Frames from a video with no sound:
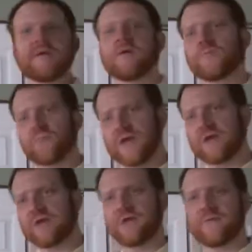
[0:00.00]

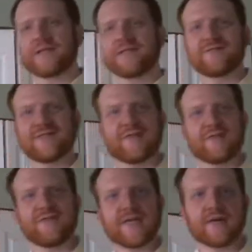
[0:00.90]
We're hoping to do that
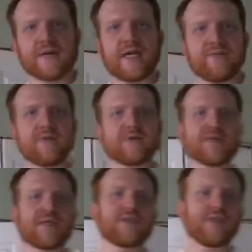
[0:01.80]
with video game
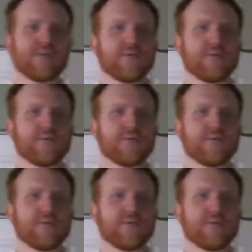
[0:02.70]
music too.